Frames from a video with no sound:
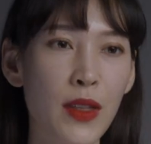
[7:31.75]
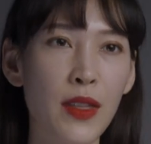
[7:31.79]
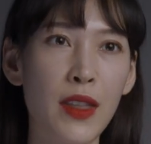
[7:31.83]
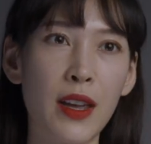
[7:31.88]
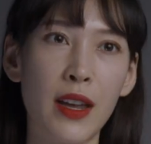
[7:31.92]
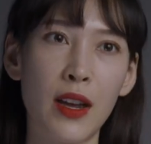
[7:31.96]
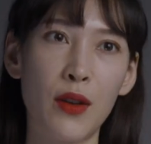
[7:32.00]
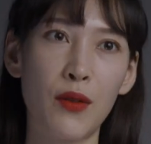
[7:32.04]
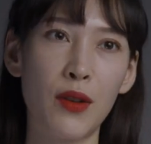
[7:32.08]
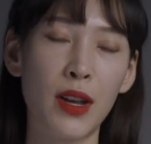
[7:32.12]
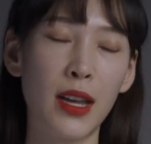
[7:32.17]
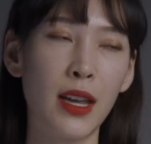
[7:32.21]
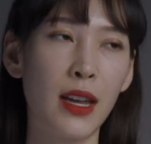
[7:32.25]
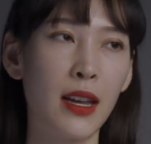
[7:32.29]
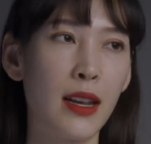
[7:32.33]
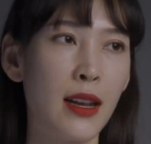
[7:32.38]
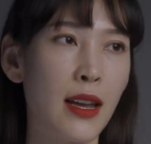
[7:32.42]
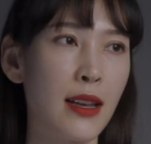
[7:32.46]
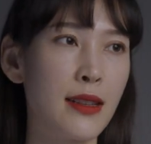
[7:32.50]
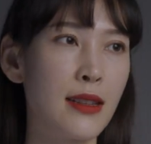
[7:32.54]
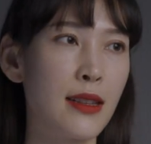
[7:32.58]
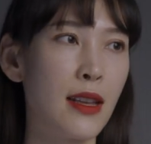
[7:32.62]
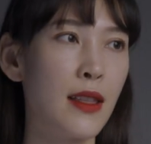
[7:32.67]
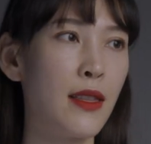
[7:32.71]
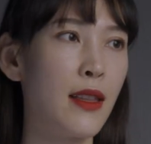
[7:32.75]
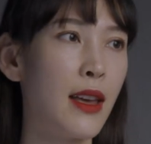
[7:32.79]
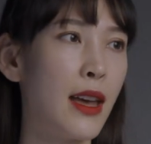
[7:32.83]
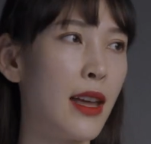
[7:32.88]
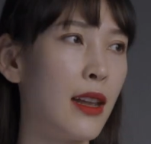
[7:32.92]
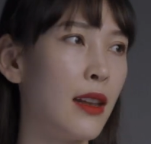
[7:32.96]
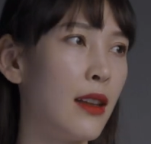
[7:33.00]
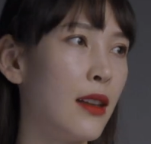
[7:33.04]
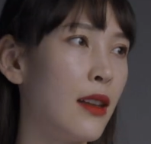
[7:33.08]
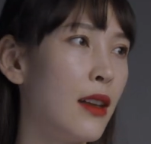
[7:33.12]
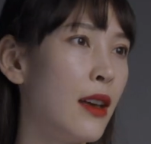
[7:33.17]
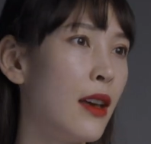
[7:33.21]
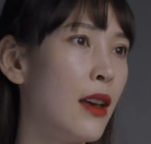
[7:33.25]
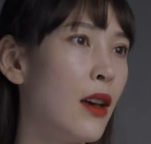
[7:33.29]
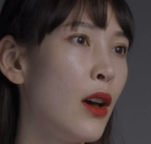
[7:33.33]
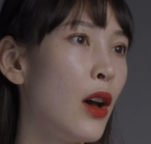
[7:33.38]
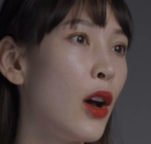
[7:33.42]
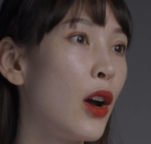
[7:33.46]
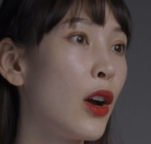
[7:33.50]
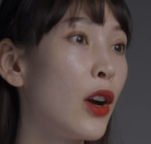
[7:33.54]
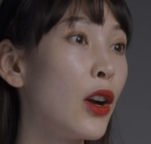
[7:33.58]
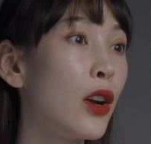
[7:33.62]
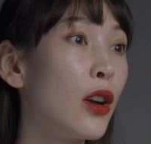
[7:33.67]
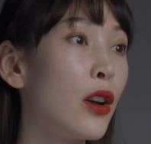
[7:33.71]
thing I recognized. And then
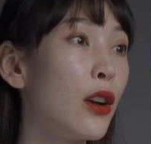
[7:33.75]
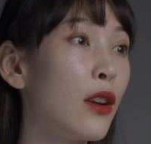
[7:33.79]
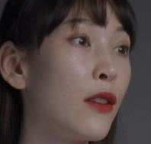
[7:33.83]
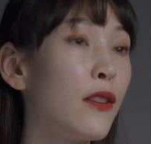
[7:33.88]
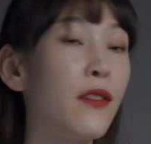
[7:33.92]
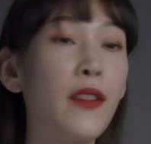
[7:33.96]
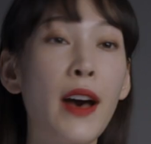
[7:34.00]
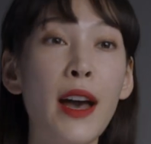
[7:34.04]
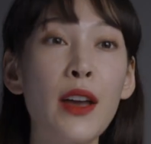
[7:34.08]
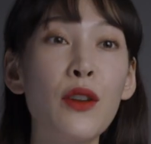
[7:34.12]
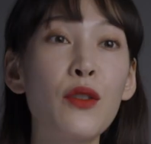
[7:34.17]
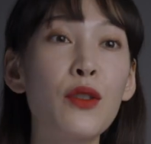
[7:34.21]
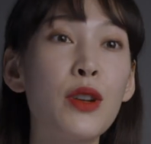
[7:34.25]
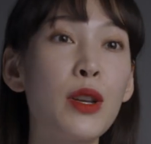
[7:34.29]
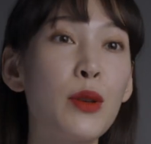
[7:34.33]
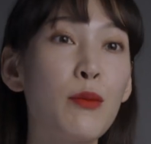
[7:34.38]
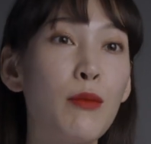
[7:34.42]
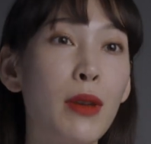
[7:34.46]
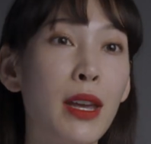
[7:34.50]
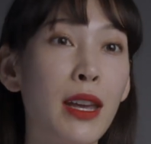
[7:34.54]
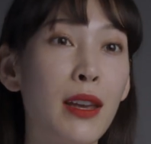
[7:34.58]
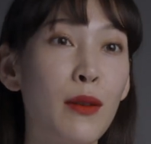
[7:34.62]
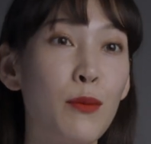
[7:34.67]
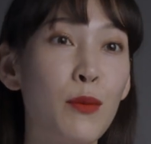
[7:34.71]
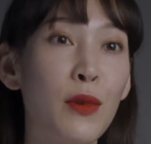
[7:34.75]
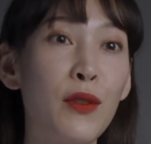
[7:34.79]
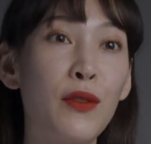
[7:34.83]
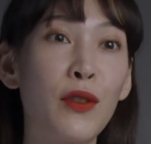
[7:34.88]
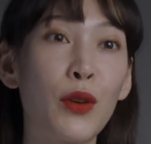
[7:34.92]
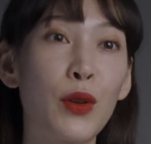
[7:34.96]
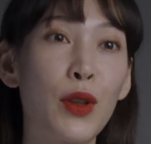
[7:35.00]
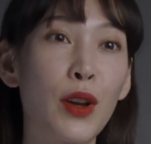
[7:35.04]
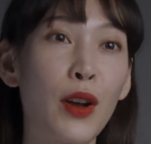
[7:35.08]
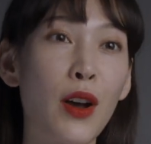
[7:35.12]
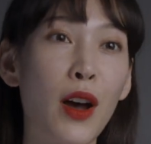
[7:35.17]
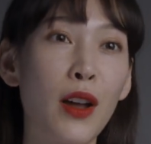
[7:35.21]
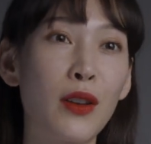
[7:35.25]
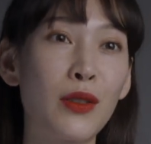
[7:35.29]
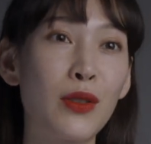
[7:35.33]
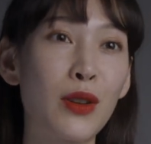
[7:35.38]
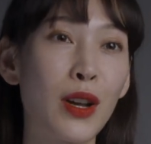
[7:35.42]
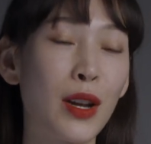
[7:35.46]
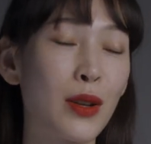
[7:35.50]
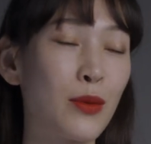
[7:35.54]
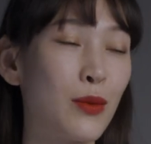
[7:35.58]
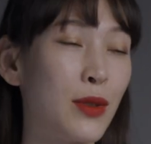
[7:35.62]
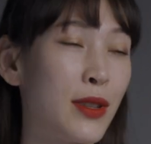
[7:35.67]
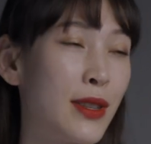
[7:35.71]
her firing me before the
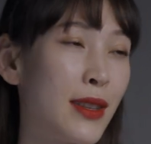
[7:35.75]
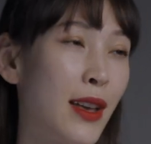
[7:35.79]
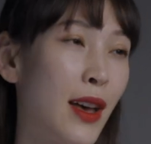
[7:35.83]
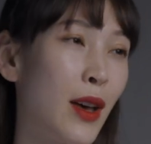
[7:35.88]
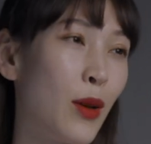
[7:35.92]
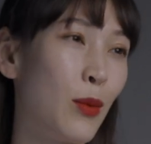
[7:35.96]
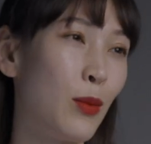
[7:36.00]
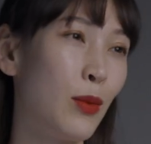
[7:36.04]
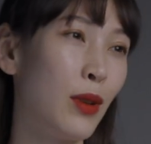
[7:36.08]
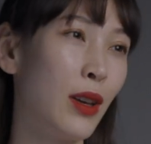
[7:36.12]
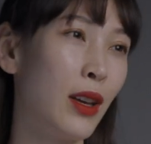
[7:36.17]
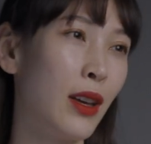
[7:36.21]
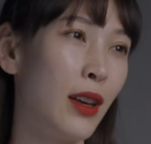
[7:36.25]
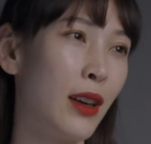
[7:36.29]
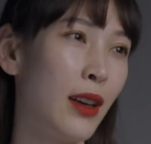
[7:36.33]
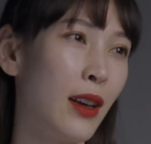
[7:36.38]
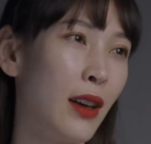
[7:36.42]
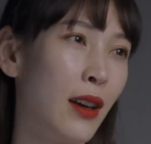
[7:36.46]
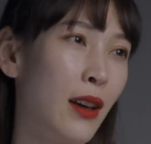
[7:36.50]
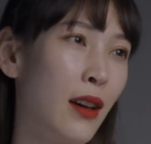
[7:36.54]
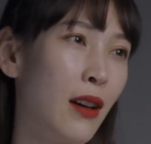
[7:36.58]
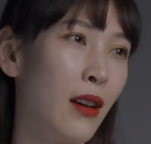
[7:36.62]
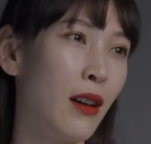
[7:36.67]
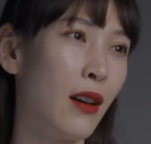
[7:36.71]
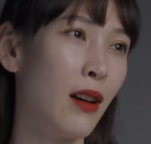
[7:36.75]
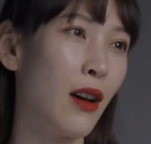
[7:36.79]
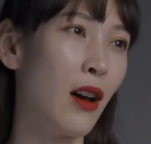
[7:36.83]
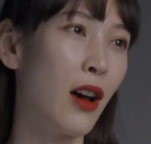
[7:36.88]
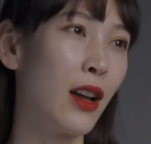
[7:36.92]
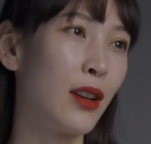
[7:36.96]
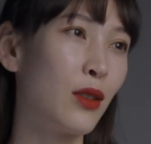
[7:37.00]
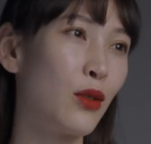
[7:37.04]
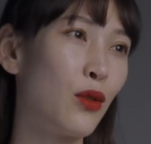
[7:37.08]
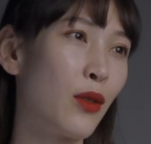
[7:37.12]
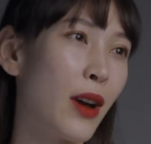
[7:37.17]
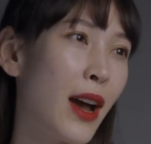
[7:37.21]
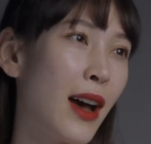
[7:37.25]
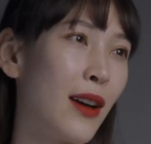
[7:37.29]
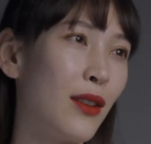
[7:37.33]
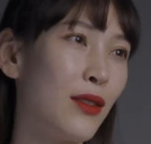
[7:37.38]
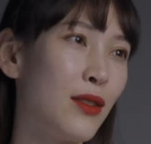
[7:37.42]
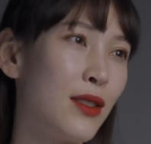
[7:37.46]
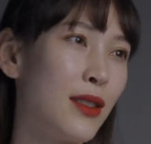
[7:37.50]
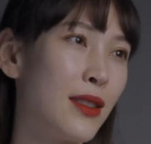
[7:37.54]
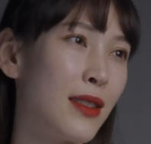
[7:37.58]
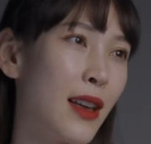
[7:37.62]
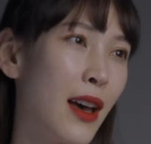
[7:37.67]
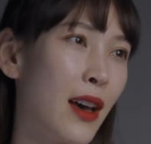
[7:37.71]
contract was up on
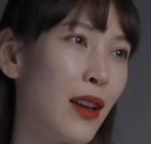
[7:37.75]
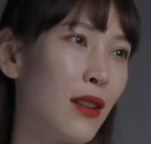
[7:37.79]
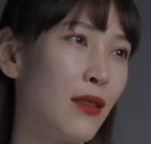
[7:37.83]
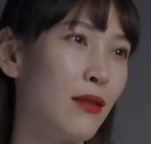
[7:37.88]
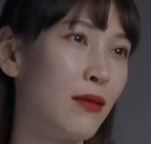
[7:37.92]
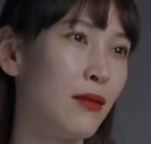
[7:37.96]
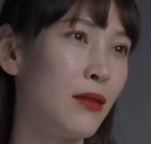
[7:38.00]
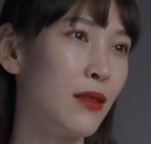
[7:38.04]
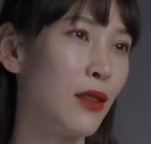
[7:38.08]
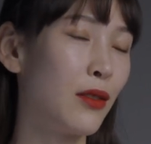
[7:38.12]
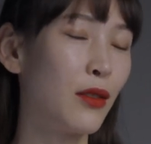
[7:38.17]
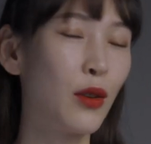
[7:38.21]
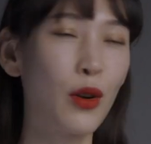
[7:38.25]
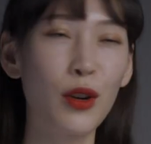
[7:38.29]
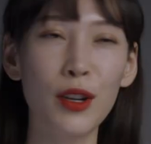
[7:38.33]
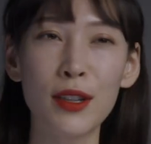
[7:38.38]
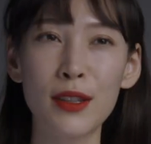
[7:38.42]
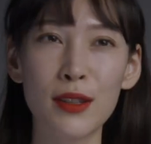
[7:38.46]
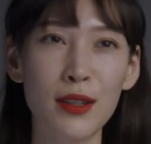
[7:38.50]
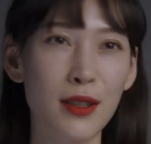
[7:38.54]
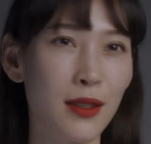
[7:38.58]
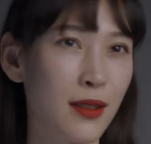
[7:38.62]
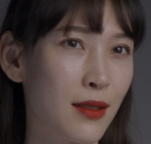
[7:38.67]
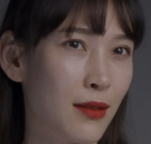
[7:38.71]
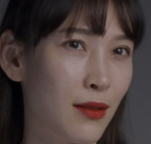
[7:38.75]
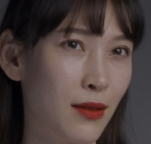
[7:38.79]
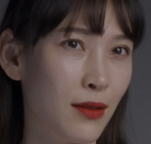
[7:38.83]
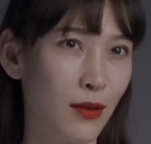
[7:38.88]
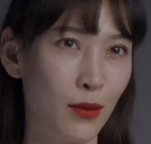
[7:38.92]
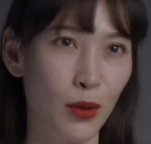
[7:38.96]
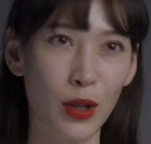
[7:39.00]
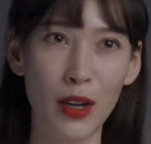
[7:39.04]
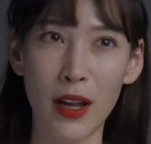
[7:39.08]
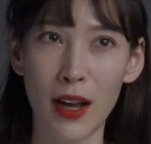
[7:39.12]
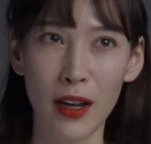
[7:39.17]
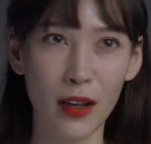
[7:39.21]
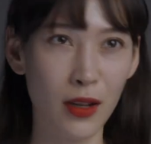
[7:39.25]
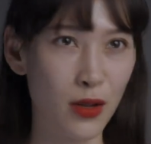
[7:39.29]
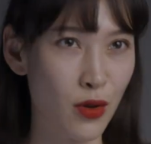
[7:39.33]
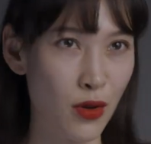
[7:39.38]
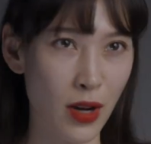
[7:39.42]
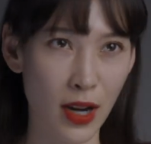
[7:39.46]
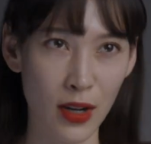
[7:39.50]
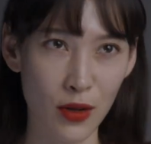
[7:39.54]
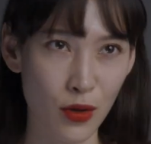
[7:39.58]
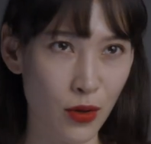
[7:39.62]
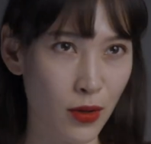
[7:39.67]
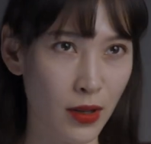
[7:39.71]
grounds that, of course, were not
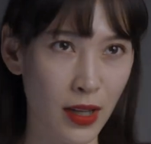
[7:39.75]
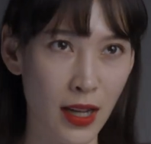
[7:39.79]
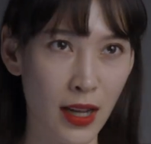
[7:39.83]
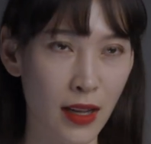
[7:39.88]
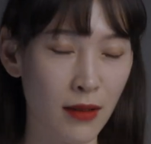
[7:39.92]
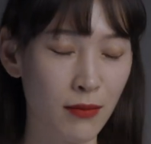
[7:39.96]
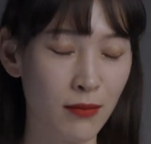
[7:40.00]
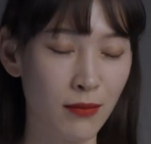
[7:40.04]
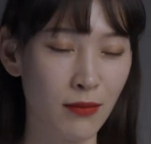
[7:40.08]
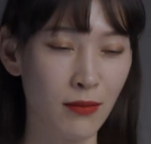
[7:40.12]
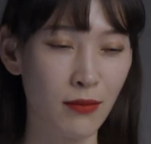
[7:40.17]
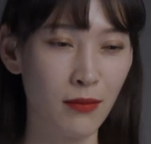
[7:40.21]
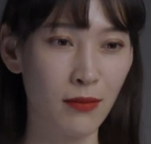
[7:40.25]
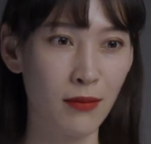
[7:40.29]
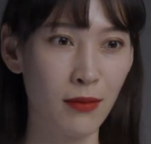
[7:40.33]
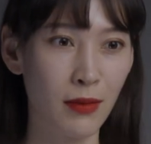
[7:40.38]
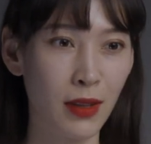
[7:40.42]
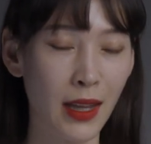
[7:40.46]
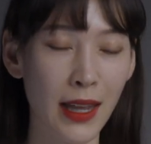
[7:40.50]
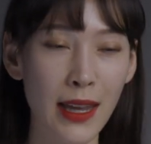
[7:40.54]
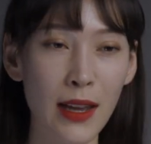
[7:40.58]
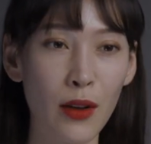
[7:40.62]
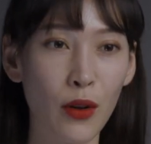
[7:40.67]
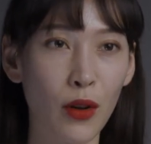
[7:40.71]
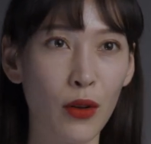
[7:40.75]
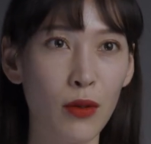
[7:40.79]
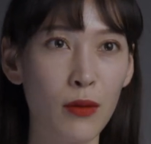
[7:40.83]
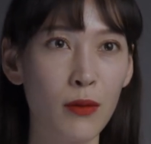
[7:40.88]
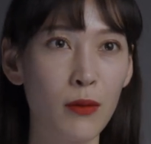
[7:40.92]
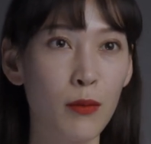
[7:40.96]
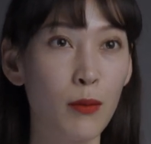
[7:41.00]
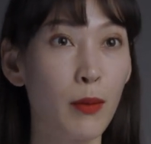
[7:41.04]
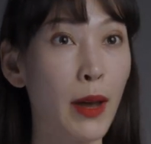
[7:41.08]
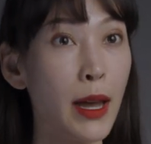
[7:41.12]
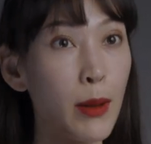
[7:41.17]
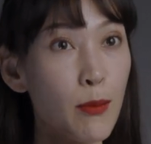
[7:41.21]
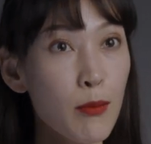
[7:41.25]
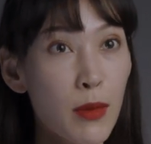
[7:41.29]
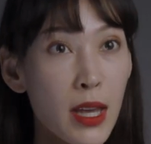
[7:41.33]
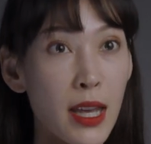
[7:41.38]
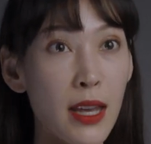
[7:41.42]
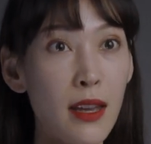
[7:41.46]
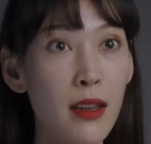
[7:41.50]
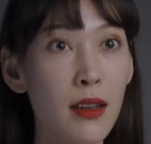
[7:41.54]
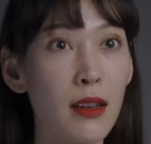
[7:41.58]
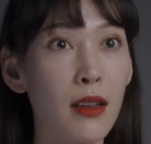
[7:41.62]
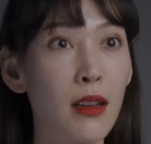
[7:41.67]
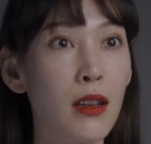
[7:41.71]
contractually legal. But
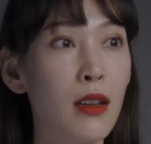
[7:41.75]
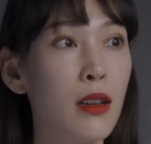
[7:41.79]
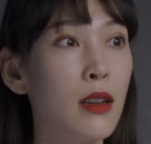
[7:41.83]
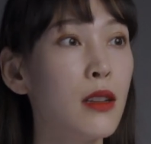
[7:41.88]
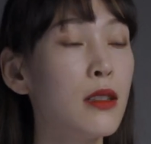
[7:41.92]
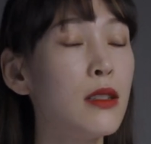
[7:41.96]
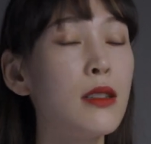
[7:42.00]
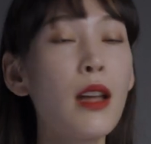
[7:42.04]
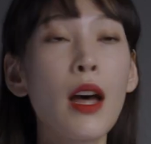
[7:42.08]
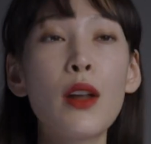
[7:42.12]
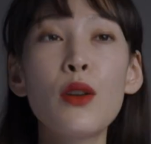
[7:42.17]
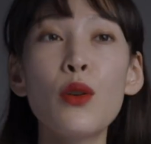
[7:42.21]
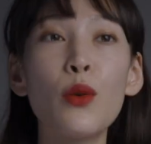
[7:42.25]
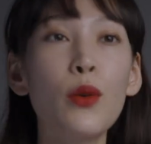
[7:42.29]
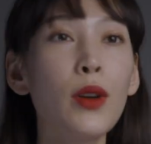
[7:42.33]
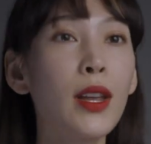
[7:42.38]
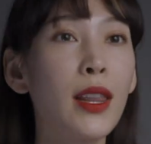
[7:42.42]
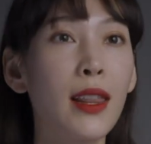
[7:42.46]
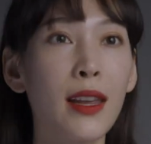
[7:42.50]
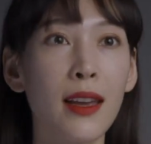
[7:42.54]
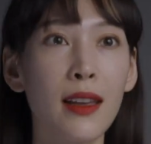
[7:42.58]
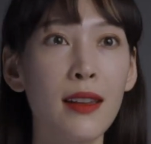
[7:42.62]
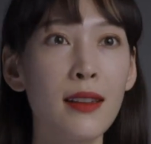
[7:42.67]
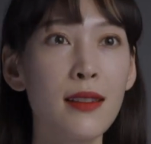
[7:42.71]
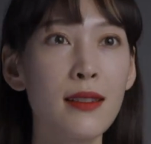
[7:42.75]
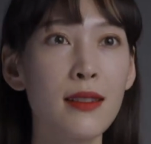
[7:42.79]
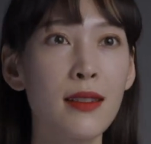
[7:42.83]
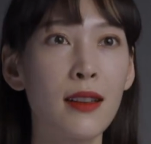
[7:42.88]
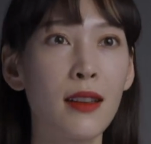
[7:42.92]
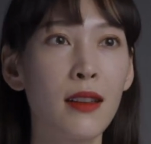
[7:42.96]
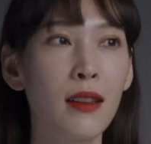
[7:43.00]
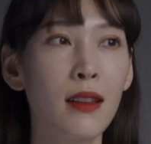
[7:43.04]
me, not knowing this,